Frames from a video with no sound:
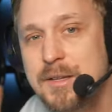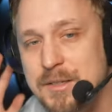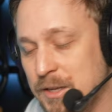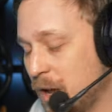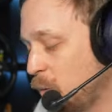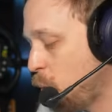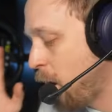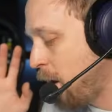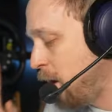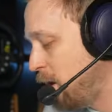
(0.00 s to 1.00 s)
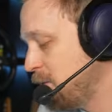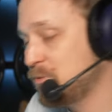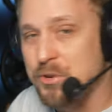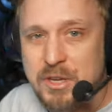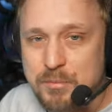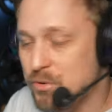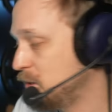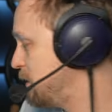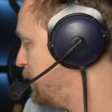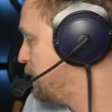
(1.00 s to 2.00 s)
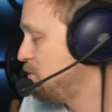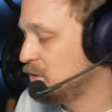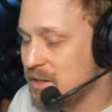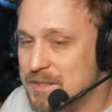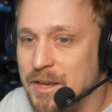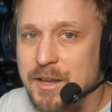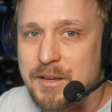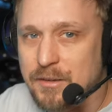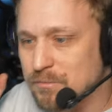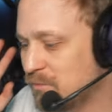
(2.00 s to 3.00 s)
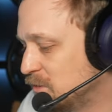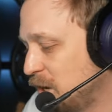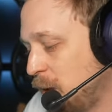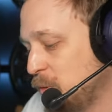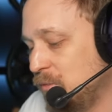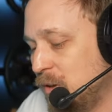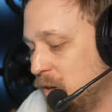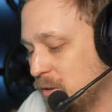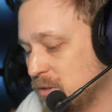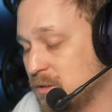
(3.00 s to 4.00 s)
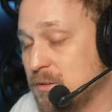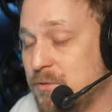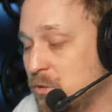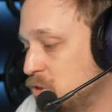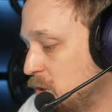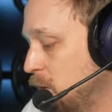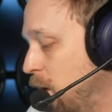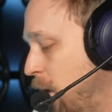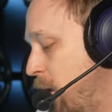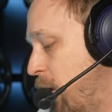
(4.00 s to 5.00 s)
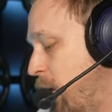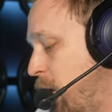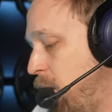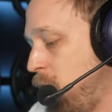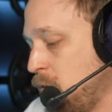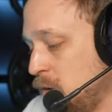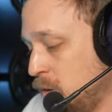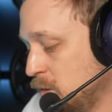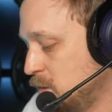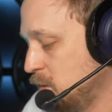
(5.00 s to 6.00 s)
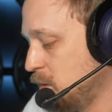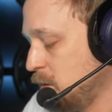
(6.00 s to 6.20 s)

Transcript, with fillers: DIY, 3D printing, 3D scanning type of videos in the future or not.